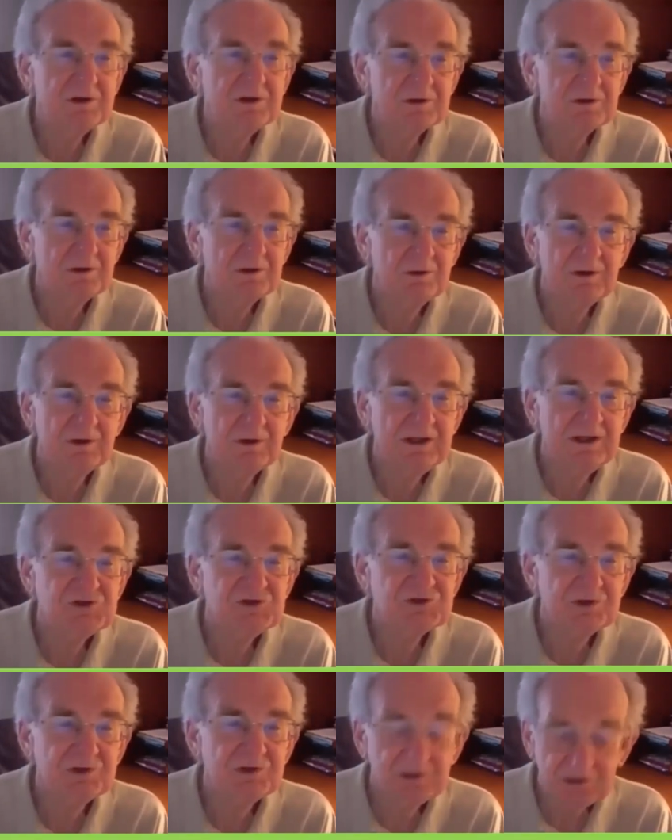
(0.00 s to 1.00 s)
or an agent
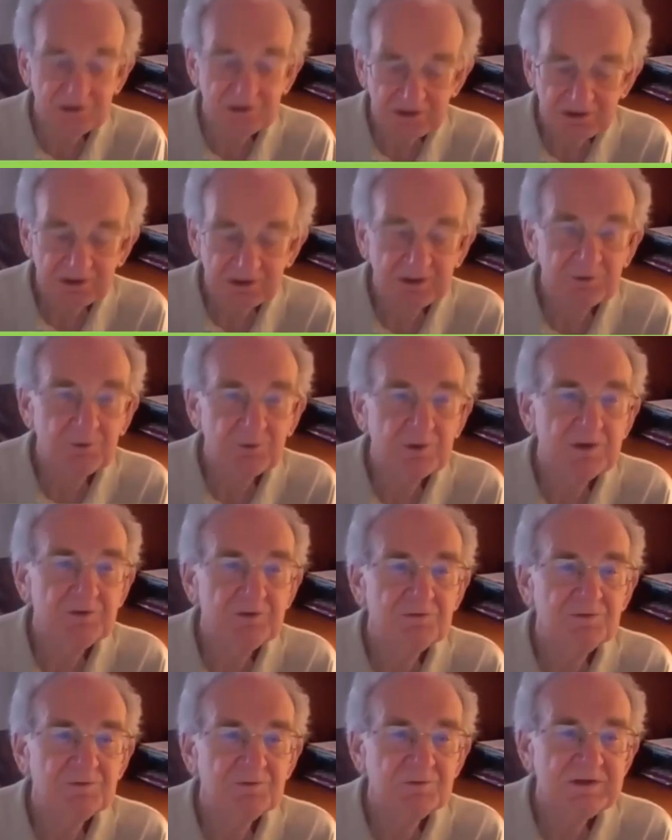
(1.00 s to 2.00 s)
will have
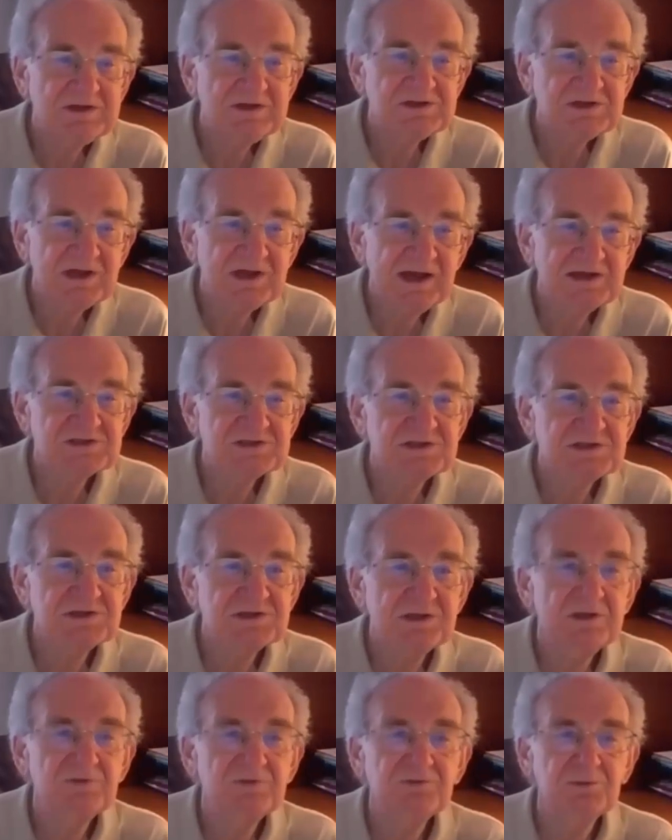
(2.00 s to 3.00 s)
easy access to the
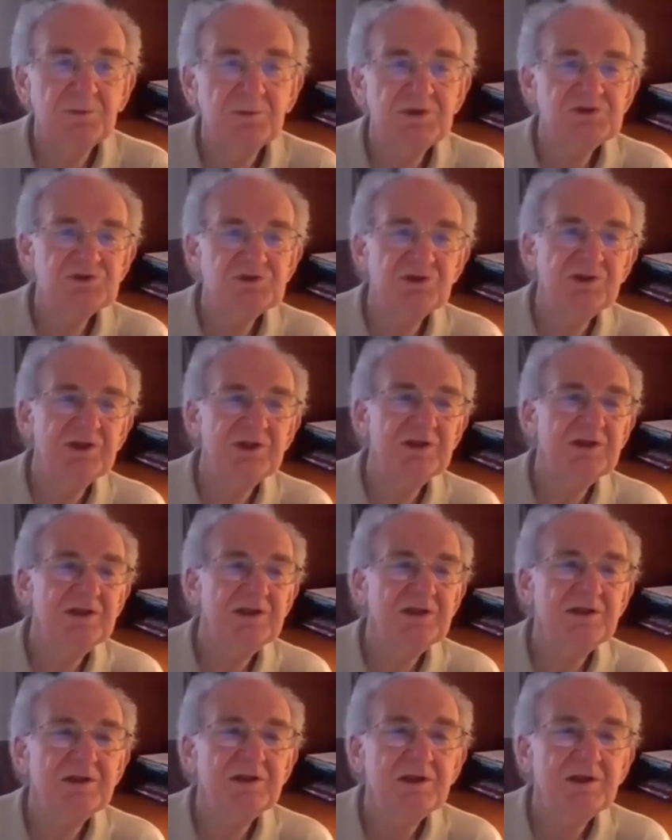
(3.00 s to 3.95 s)
information they need.